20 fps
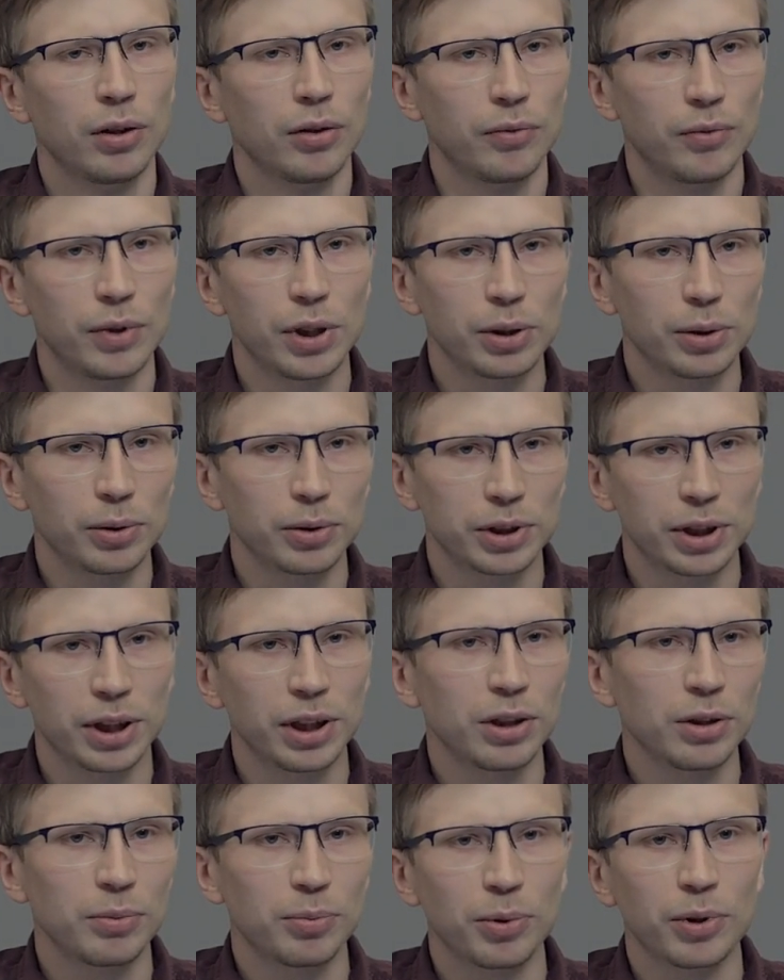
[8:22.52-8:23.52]
Virtual
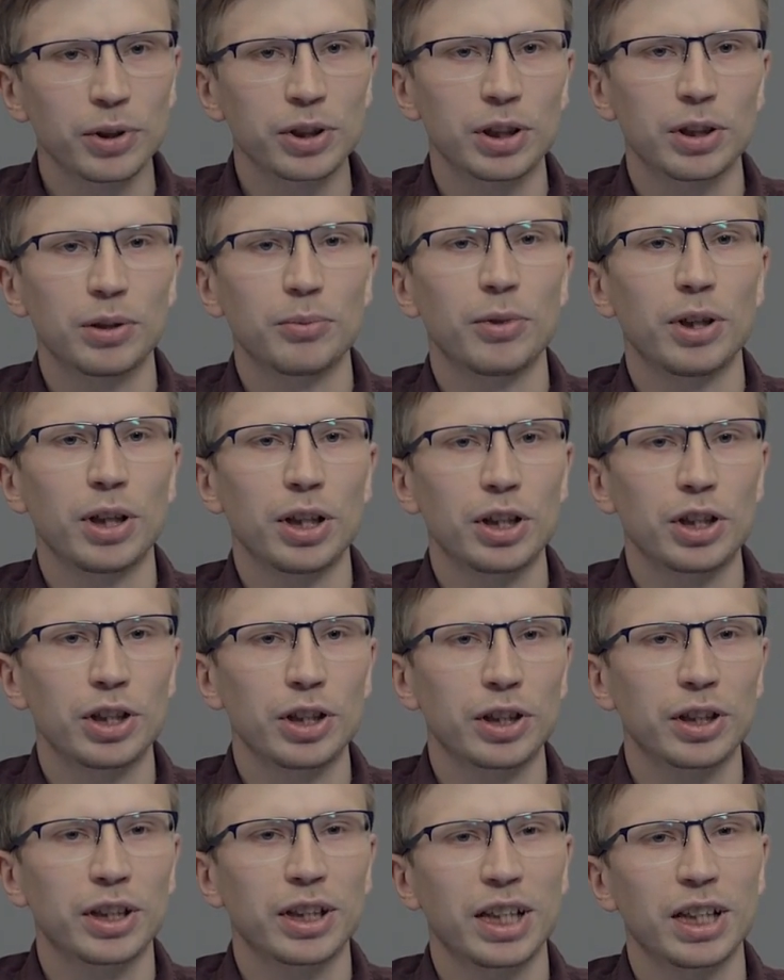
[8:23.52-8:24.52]
serial ports
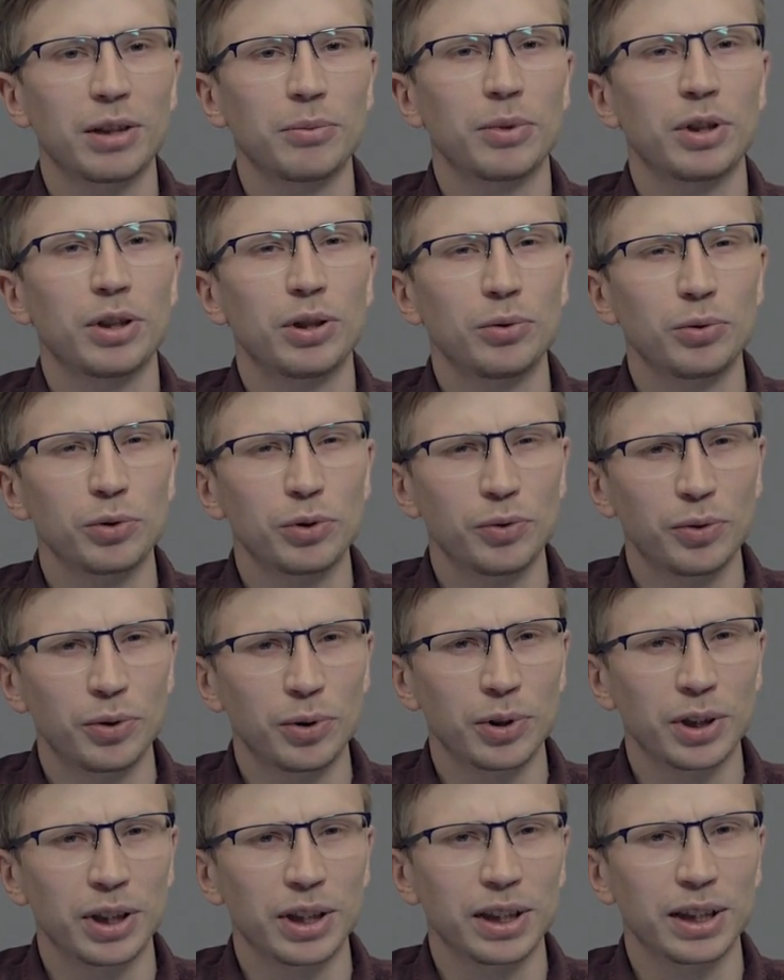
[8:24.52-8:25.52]
emulation can be
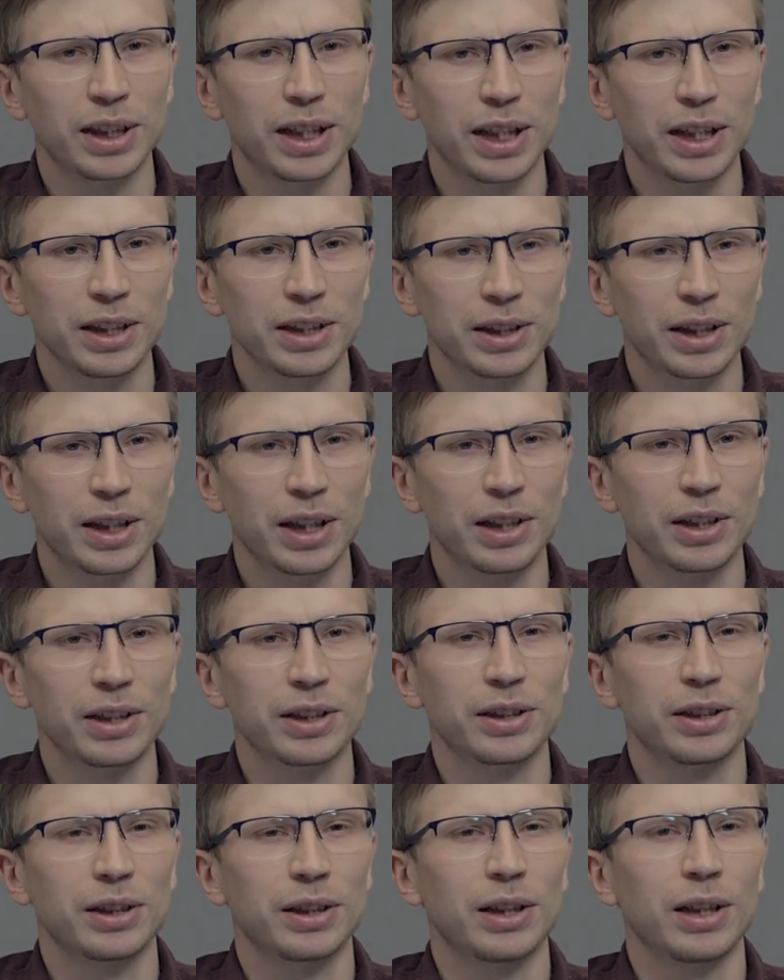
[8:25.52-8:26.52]
useful in case there
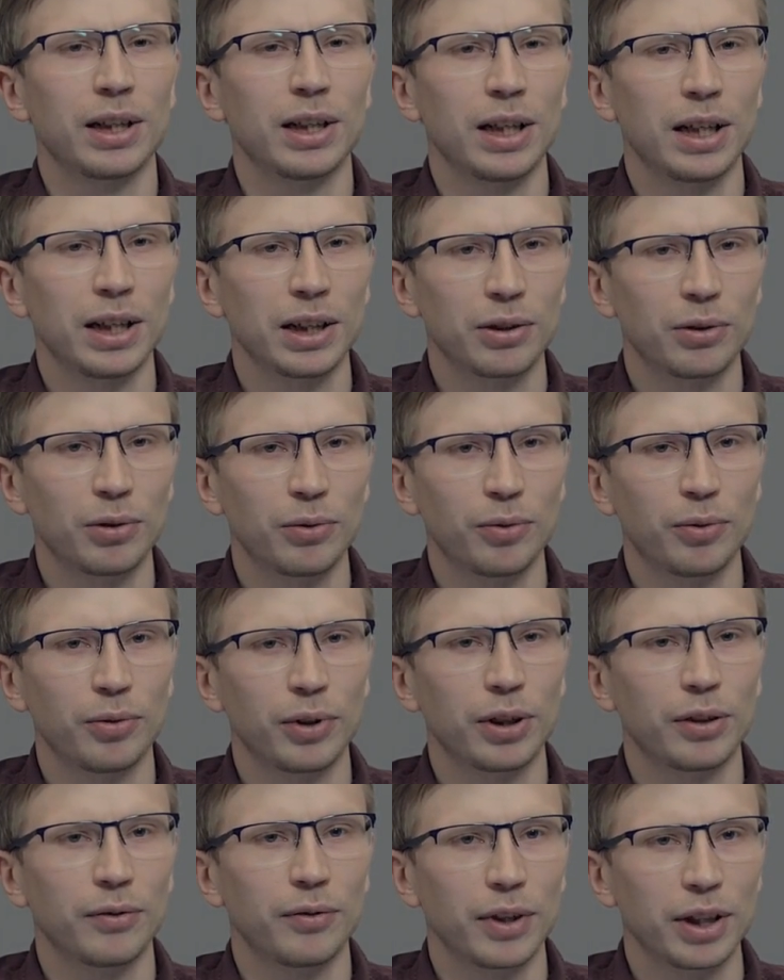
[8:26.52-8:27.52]
is a lack of
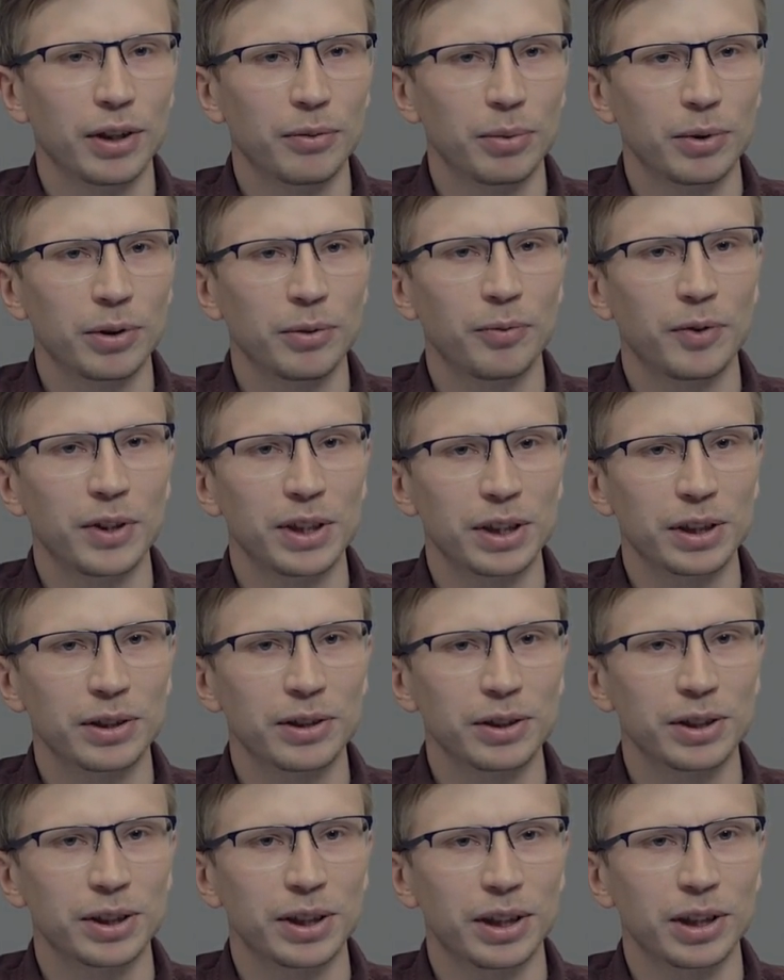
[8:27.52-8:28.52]
available
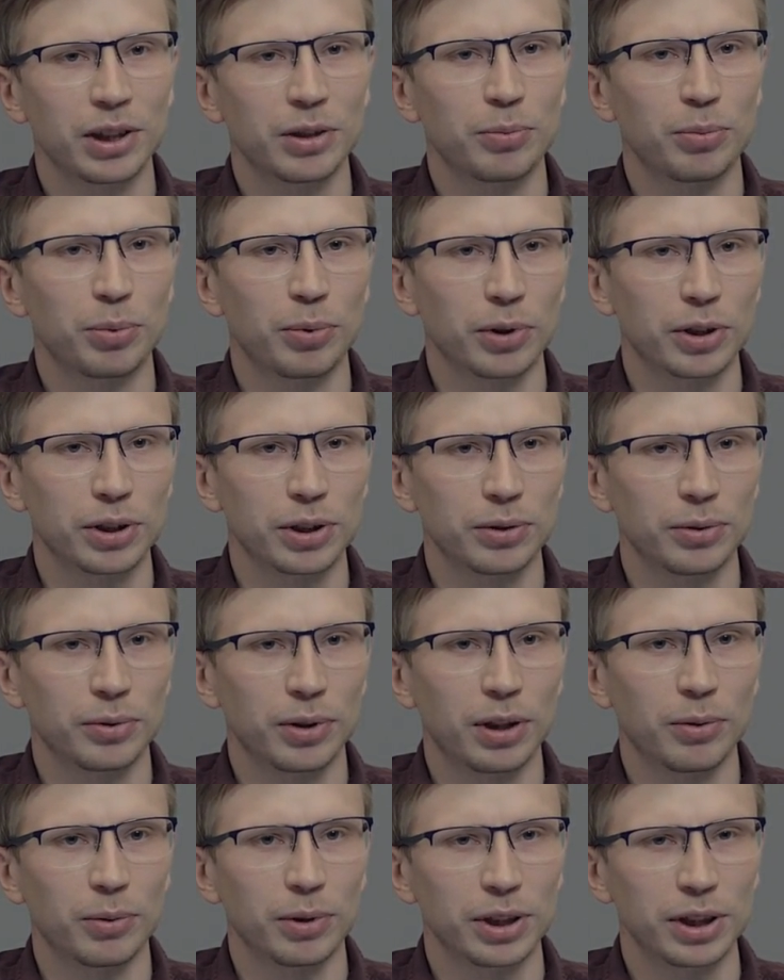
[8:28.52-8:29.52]
physical serial ports on
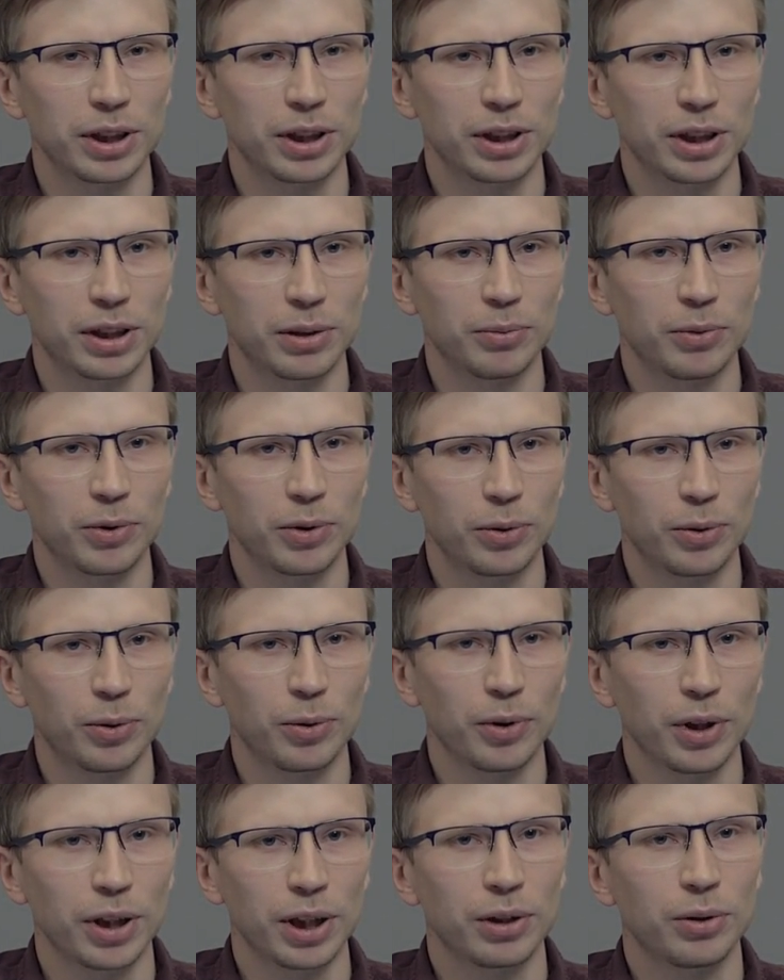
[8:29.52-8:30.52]
our system,
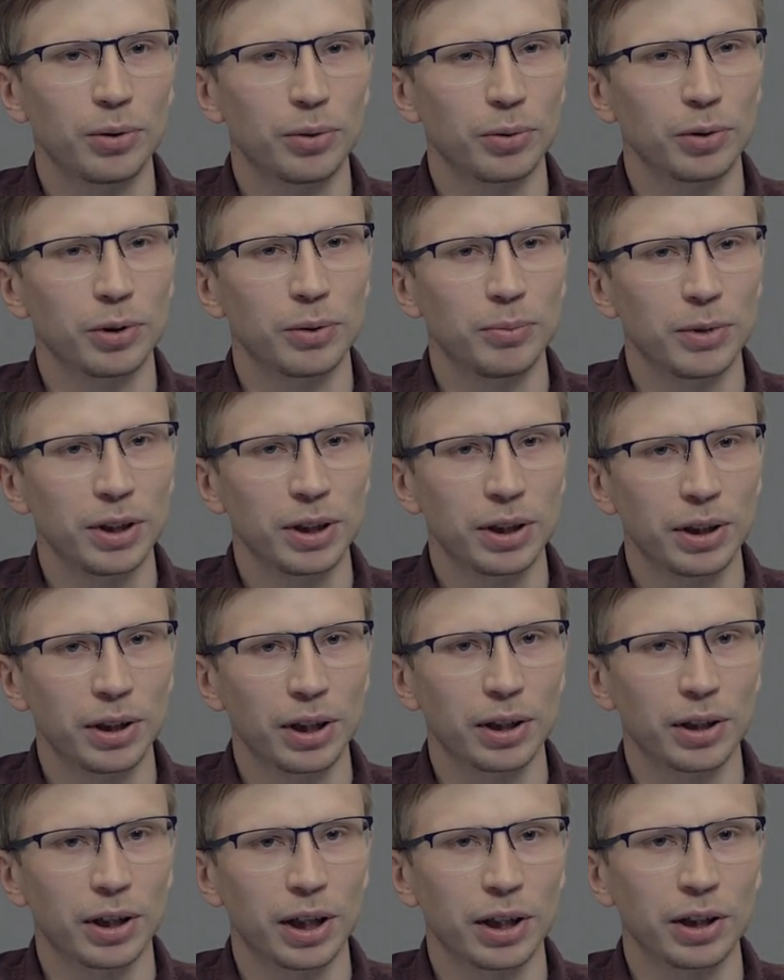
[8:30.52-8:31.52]
or they don't meet the
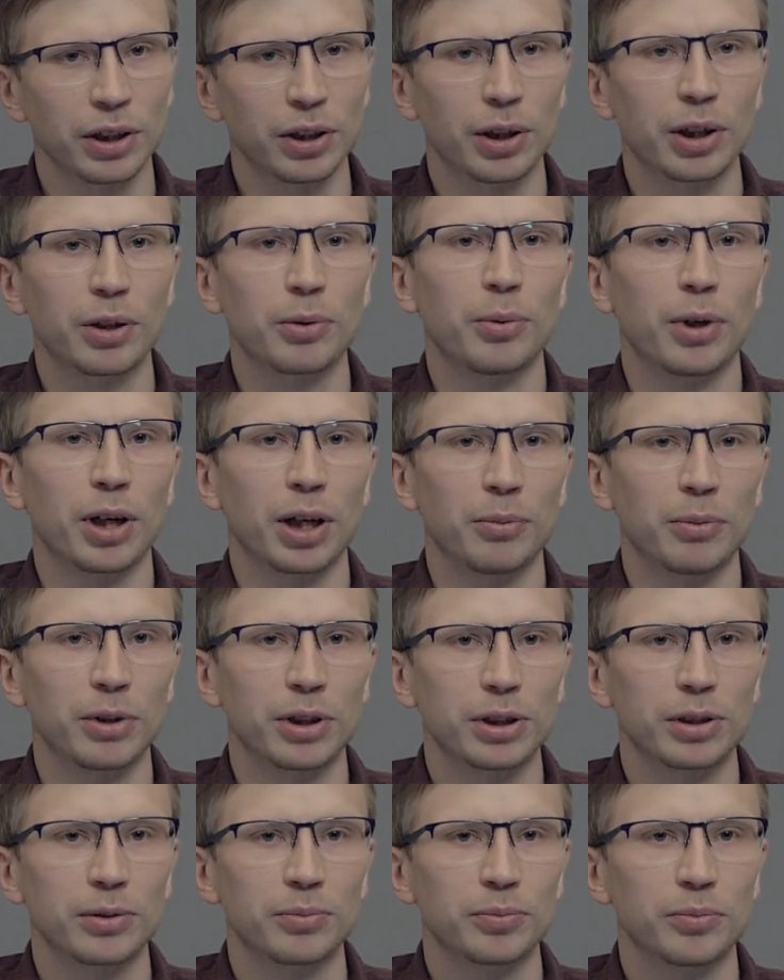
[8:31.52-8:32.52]
current
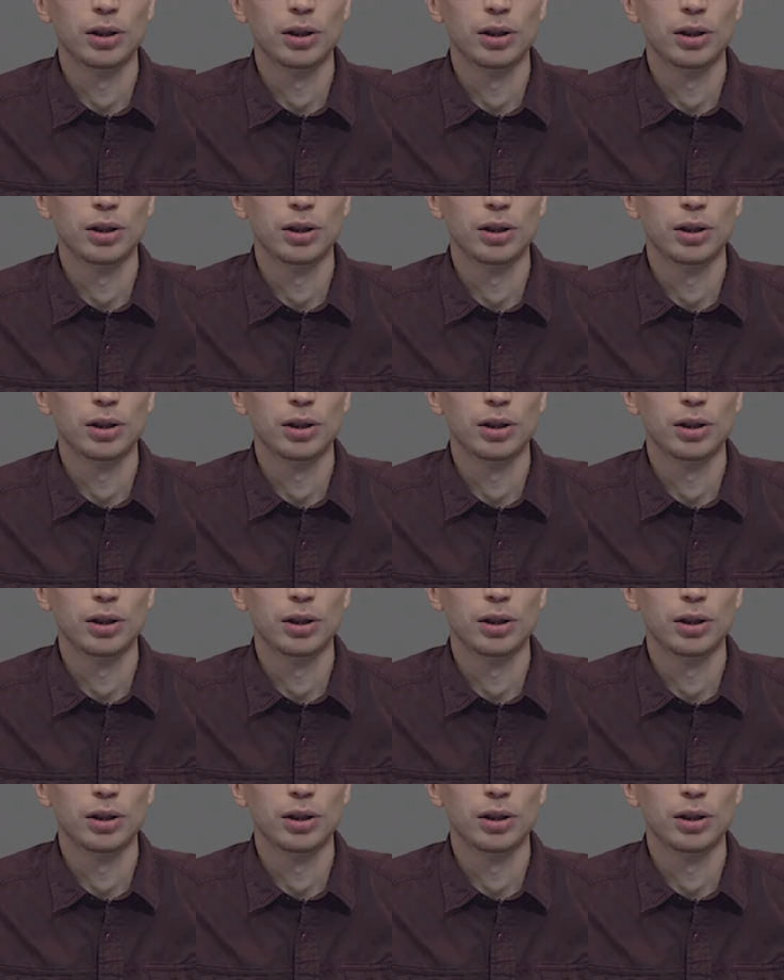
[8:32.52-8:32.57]
requirements.